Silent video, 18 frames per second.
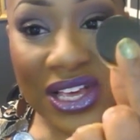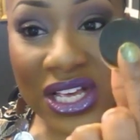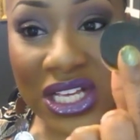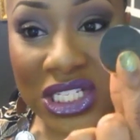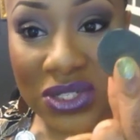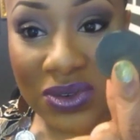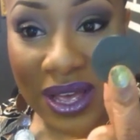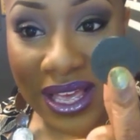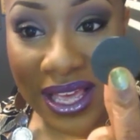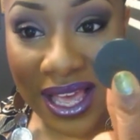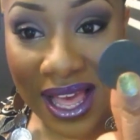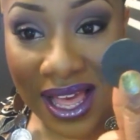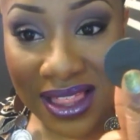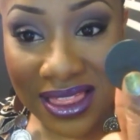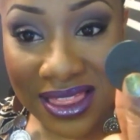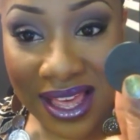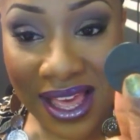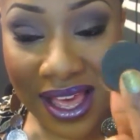So I
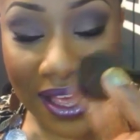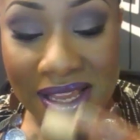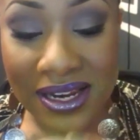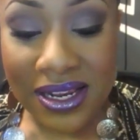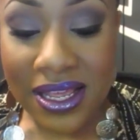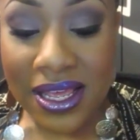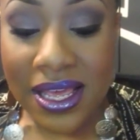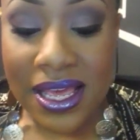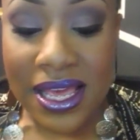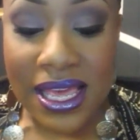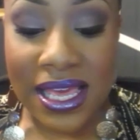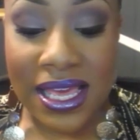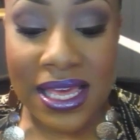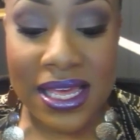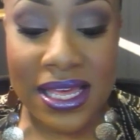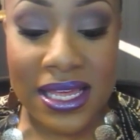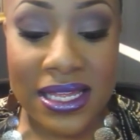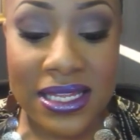got that,
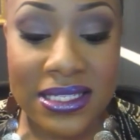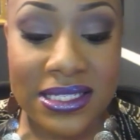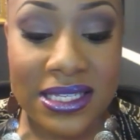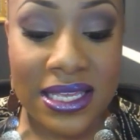and